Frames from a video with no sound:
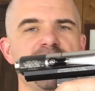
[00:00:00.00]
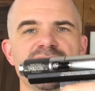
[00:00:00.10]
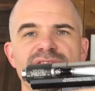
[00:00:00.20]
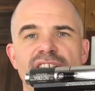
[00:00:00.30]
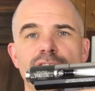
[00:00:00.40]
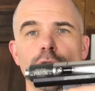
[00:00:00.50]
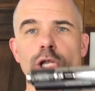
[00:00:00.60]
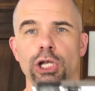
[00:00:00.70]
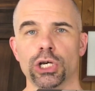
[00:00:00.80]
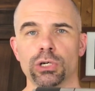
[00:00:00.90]
is very
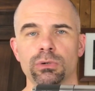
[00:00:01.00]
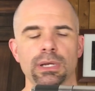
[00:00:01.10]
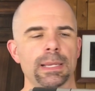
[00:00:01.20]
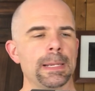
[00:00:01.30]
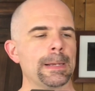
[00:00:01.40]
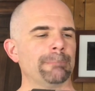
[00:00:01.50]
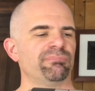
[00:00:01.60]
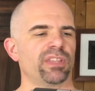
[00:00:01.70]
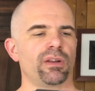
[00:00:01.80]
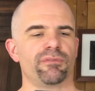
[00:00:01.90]
low.
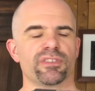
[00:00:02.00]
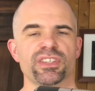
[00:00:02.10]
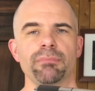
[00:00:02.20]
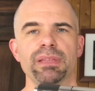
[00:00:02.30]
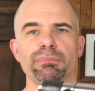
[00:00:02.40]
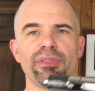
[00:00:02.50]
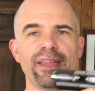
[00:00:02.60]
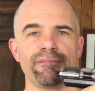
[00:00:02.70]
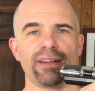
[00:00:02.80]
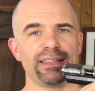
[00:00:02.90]
For some people,
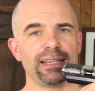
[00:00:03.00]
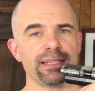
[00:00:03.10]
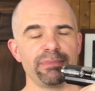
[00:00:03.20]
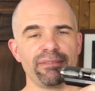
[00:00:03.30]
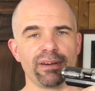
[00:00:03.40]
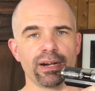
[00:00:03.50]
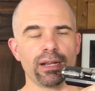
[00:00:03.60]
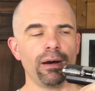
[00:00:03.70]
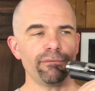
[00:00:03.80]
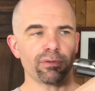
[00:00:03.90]
they find that to be very
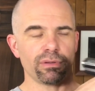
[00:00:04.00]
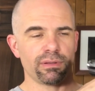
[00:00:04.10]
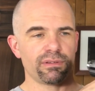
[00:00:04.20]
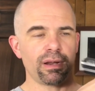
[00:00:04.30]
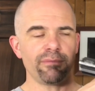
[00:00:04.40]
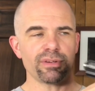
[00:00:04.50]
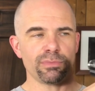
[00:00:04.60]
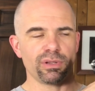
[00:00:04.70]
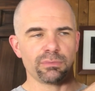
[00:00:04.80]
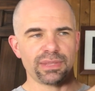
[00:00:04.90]

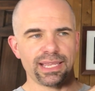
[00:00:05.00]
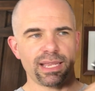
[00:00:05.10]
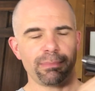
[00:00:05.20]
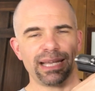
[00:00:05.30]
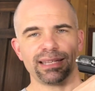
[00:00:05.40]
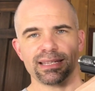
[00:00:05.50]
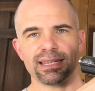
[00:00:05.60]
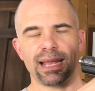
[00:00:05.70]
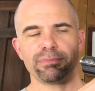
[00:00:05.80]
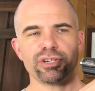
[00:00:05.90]
comfortable. And when they come out and they
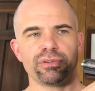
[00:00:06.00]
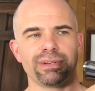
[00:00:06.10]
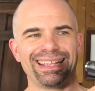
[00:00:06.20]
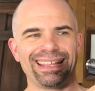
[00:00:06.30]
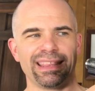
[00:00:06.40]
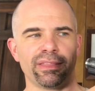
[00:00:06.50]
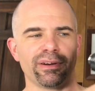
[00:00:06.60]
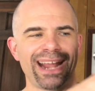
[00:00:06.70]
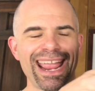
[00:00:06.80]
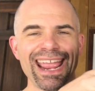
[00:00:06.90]
snap shoot,
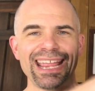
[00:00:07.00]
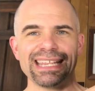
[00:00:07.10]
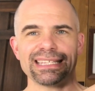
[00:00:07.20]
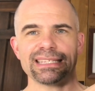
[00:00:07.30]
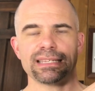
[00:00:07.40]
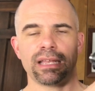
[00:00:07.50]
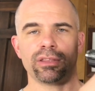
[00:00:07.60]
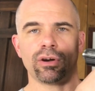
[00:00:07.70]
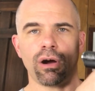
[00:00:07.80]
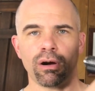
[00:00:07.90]
their hands
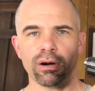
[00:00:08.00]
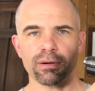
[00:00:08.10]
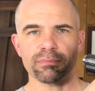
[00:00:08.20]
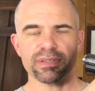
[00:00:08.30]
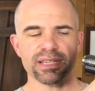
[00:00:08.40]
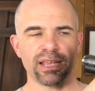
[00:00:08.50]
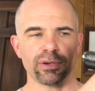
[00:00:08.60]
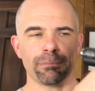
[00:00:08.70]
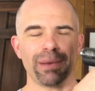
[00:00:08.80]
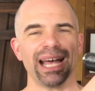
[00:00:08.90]
and their arms and
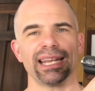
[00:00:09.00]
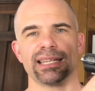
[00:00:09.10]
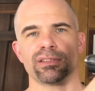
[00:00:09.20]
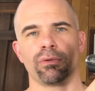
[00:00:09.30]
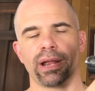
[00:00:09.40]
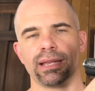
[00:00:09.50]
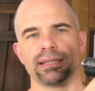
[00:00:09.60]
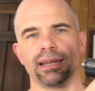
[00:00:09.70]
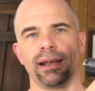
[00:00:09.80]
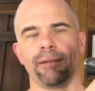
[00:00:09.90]
their body is
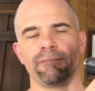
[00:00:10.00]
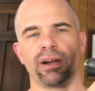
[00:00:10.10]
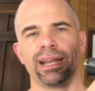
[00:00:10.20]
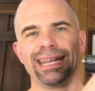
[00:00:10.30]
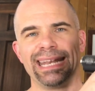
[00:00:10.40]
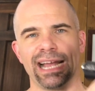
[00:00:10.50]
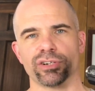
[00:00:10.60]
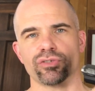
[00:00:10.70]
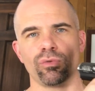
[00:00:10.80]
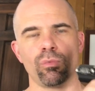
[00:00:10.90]
oriented in a very
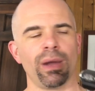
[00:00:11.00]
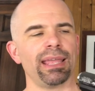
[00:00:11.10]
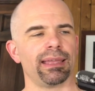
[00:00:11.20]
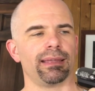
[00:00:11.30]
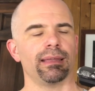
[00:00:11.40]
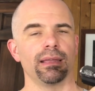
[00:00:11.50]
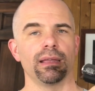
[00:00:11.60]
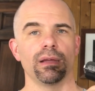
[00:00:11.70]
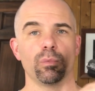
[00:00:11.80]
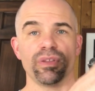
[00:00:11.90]
natural way
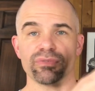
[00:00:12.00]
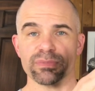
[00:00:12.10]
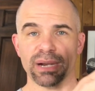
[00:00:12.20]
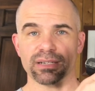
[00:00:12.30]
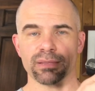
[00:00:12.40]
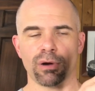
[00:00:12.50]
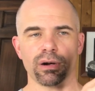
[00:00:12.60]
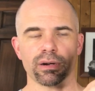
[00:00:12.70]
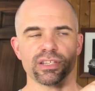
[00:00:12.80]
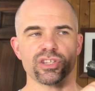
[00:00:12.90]
with respect to the
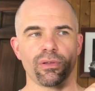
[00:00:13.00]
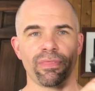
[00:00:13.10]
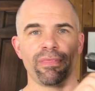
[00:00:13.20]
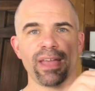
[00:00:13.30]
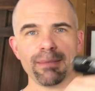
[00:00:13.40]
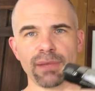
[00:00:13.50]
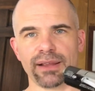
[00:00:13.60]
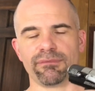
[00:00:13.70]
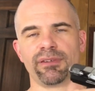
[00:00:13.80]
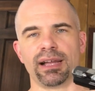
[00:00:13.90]
marker. And so they
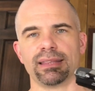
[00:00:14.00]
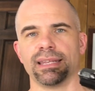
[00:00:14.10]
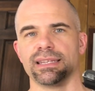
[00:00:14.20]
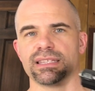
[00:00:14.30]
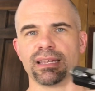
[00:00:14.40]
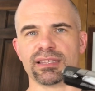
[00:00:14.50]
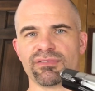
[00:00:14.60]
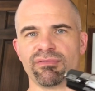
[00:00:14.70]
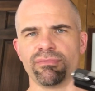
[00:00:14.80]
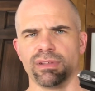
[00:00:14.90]
might find that
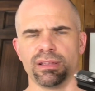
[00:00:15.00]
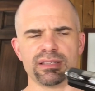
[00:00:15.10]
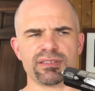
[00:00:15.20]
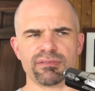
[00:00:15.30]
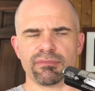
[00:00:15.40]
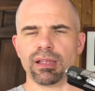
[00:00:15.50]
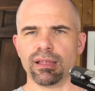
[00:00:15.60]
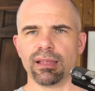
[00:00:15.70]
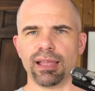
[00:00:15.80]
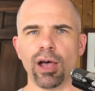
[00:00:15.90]
it's
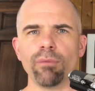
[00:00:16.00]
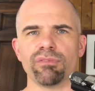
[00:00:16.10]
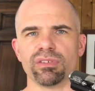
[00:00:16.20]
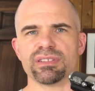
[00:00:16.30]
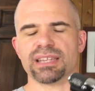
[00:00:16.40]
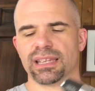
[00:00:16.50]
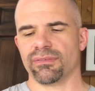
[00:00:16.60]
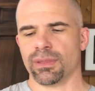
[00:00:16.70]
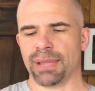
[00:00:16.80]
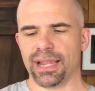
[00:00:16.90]
helpful to
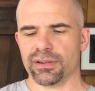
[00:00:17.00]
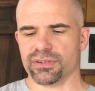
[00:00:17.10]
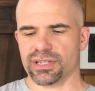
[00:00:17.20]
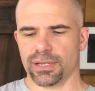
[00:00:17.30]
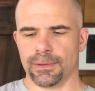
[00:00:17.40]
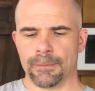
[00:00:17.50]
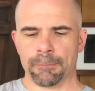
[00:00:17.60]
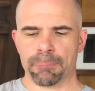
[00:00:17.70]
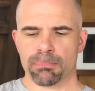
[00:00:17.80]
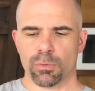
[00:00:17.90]
give them accuracy.
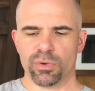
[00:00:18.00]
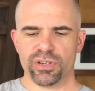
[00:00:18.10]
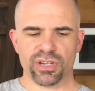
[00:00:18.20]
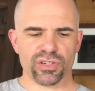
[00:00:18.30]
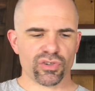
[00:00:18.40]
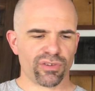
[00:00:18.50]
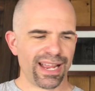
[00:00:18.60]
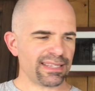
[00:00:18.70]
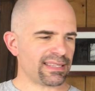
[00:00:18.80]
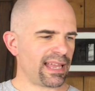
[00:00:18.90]
When you
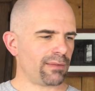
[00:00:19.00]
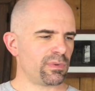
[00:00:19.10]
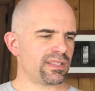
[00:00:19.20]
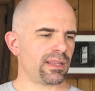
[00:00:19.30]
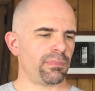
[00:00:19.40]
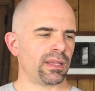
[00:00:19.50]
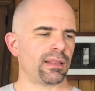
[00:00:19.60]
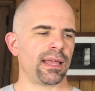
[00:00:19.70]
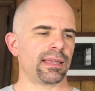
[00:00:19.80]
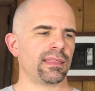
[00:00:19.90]
contrast that with
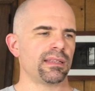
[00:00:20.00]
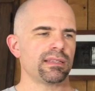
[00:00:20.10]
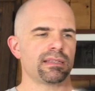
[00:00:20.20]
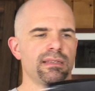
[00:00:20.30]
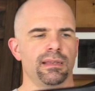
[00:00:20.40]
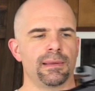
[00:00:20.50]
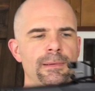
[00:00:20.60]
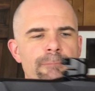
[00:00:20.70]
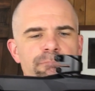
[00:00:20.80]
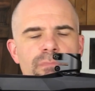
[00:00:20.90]
something like this
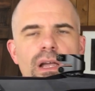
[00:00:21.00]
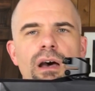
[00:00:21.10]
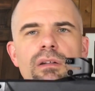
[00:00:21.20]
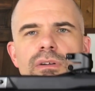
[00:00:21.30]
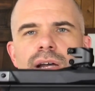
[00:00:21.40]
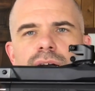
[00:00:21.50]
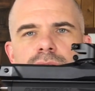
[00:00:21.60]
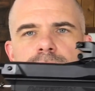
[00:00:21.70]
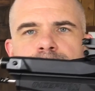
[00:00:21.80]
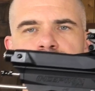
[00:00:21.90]

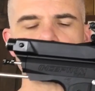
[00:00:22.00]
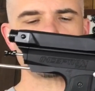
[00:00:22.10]
autococker,